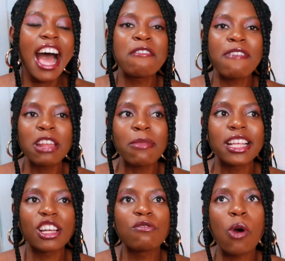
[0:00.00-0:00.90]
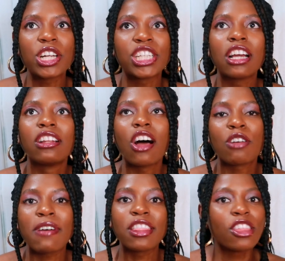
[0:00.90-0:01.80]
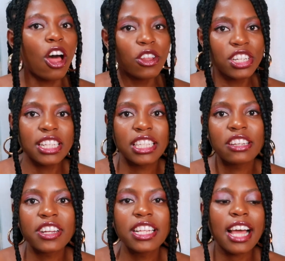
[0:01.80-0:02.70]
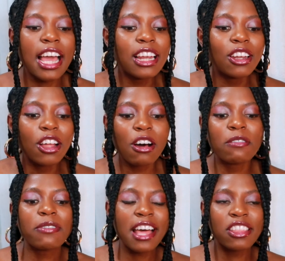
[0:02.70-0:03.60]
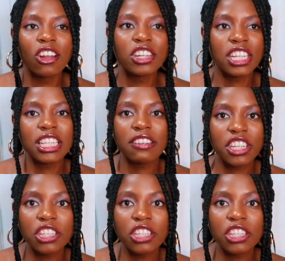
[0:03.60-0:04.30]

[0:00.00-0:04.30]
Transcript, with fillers: I find myself watching a lot of anthology series. I love anthology TV